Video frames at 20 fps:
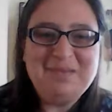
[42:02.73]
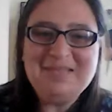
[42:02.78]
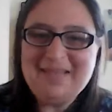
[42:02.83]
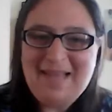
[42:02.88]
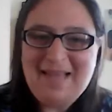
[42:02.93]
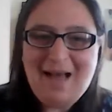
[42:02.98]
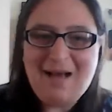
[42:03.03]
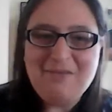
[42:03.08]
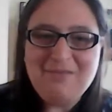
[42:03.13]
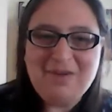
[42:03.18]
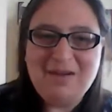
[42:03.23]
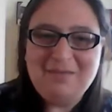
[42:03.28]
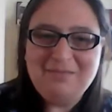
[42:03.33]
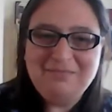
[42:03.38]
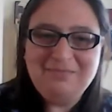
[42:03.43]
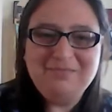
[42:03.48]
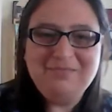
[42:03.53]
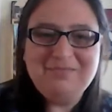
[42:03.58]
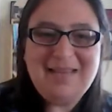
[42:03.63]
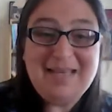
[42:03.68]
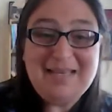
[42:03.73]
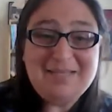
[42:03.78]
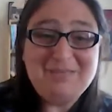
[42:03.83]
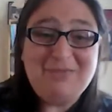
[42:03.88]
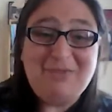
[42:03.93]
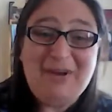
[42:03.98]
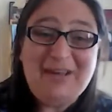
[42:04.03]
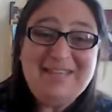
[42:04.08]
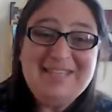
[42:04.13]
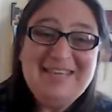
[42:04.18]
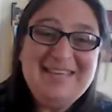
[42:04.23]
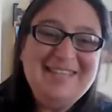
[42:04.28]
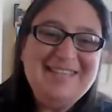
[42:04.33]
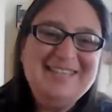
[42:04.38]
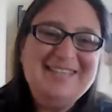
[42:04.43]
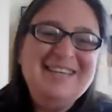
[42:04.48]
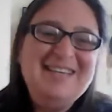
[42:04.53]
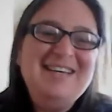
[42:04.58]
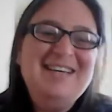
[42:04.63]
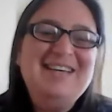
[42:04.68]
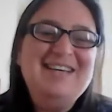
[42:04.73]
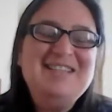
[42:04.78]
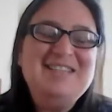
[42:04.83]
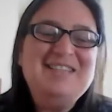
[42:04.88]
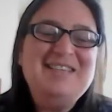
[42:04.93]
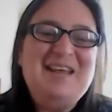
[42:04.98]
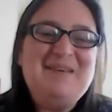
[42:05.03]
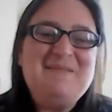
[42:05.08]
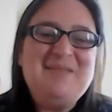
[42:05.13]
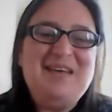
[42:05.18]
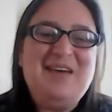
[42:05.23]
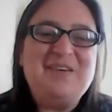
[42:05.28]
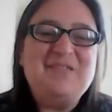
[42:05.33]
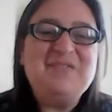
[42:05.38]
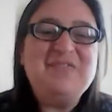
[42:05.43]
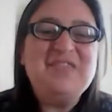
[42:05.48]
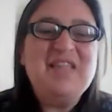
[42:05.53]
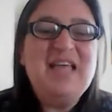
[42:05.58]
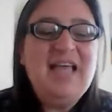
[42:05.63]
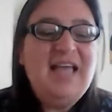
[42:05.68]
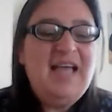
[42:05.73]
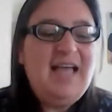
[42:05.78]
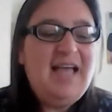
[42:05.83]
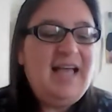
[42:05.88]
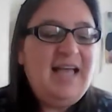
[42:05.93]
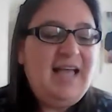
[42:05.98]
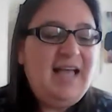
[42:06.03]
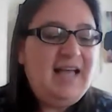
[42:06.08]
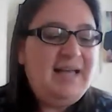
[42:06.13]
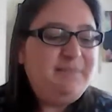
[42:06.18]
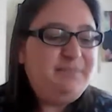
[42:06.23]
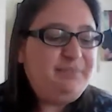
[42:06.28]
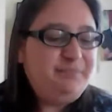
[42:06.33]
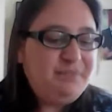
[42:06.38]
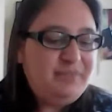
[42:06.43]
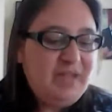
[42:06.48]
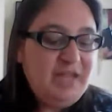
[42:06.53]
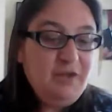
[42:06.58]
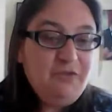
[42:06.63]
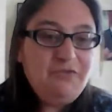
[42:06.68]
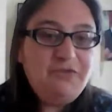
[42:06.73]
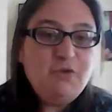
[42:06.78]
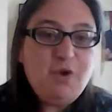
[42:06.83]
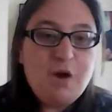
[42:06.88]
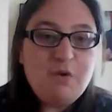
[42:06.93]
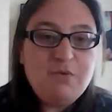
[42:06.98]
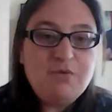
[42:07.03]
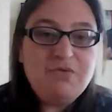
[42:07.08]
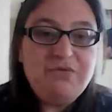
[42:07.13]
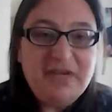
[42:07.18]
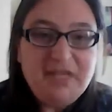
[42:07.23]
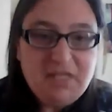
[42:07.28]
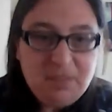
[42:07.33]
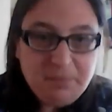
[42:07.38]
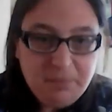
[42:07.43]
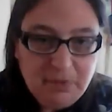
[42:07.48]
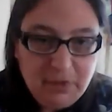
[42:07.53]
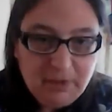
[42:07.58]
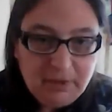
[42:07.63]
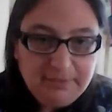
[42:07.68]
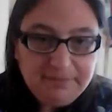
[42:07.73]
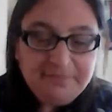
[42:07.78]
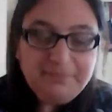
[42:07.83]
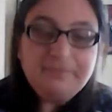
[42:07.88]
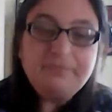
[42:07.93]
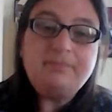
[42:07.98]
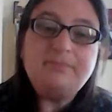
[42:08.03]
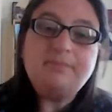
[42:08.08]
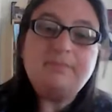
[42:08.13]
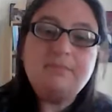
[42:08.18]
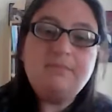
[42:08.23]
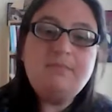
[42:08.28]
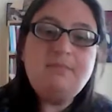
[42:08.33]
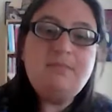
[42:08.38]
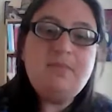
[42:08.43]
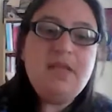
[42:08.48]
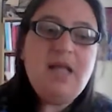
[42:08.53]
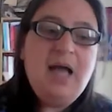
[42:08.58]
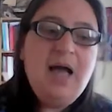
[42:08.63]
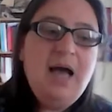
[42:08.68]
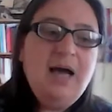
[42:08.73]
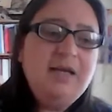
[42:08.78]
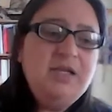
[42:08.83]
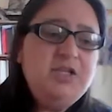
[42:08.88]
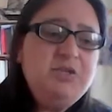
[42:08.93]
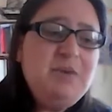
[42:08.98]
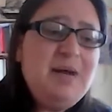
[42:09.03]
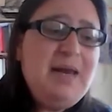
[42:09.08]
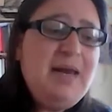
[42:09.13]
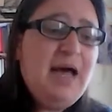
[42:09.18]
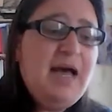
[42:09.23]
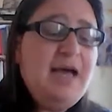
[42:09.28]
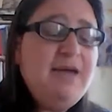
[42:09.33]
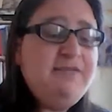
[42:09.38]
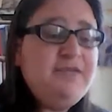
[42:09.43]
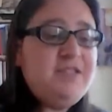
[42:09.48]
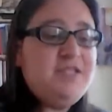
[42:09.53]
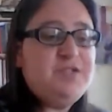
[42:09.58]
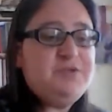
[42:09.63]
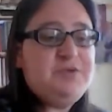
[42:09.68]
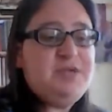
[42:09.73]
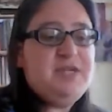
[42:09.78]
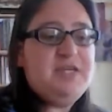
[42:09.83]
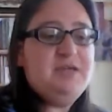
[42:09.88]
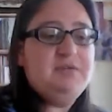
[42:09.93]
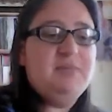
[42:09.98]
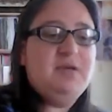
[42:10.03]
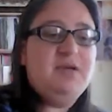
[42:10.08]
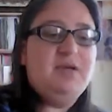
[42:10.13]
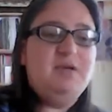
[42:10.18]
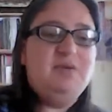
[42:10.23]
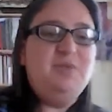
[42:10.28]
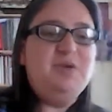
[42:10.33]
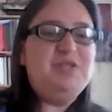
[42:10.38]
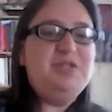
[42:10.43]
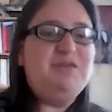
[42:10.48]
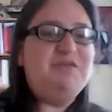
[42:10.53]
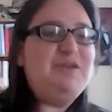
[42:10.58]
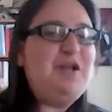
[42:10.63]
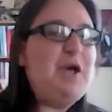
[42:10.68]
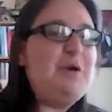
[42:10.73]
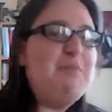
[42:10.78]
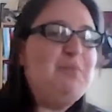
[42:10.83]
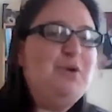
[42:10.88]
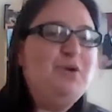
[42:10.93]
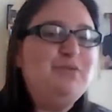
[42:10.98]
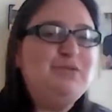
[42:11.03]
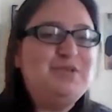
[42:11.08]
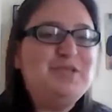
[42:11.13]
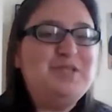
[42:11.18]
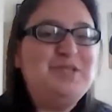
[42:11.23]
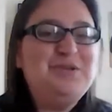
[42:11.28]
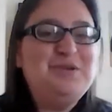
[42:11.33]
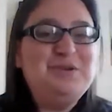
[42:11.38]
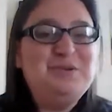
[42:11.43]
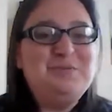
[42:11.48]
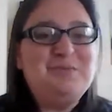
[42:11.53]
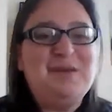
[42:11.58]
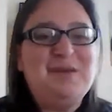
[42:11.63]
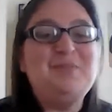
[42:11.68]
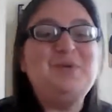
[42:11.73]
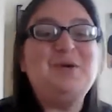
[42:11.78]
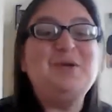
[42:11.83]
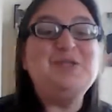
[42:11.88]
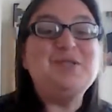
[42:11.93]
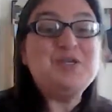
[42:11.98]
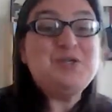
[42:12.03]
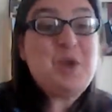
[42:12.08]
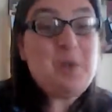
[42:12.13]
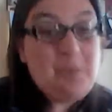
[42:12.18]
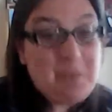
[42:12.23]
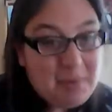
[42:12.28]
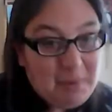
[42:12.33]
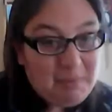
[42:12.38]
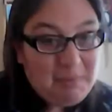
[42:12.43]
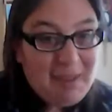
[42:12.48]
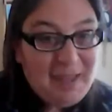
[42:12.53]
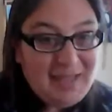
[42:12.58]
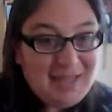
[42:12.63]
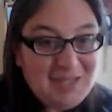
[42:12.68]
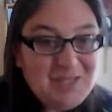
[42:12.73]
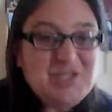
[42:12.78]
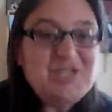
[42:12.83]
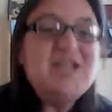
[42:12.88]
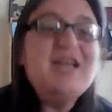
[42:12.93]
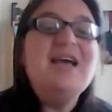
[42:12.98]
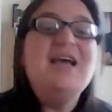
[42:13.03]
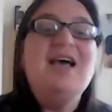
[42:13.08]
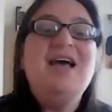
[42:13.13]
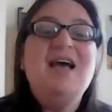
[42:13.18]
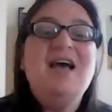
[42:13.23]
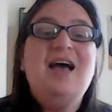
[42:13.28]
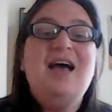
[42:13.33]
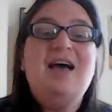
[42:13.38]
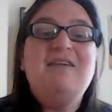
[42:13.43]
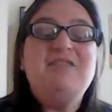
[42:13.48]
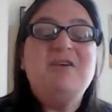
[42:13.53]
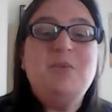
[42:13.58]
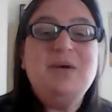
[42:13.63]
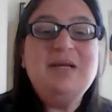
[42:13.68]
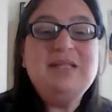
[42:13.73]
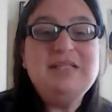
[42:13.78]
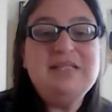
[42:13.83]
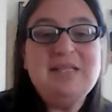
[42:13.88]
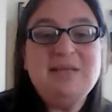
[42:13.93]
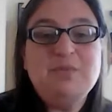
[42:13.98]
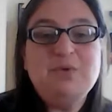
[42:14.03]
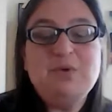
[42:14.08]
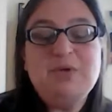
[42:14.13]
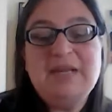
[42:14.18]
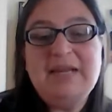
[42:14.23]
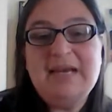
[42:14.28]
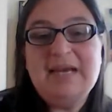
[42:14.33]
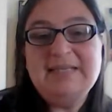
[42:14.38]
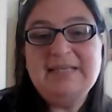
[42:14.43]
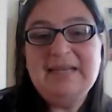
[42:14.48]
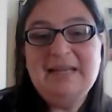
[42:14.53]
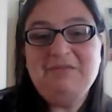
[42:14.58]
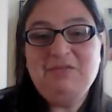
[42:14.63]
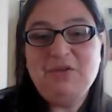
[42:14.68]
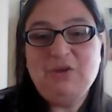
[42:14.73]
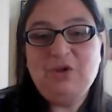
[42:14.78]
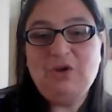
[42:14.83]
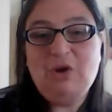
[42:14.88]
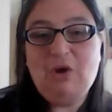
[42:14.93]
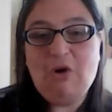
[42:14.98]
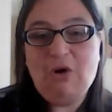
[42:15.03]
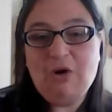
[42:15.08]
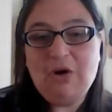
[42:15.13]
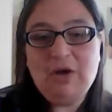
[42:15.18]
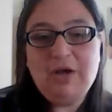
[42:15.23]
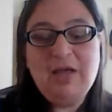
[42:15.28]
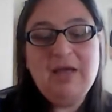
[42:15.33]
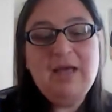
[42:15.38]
me to cover next Friday, do let me know. If you are on Facebook, I do a live stream, which I've now moved to my Project Opera page, every Wednesday morning at 11 o'clock.